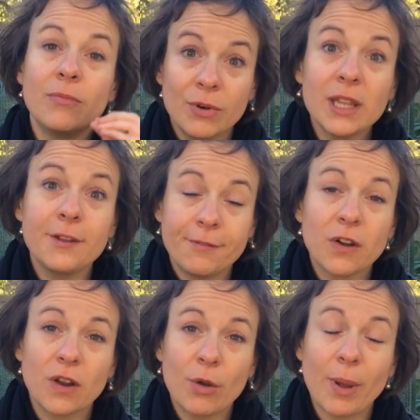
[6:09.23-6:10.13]
really
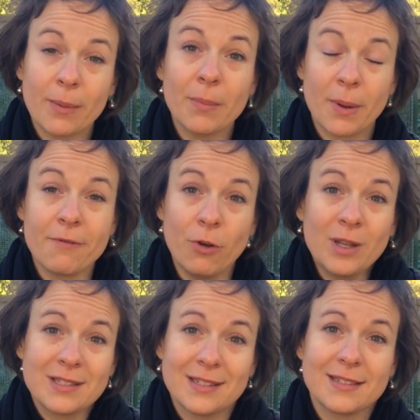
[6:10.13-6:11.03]
figuring out my
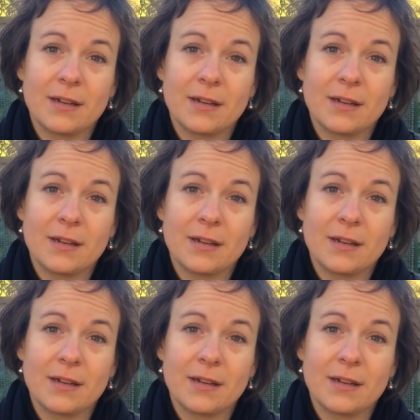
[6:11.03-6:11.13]
focuses.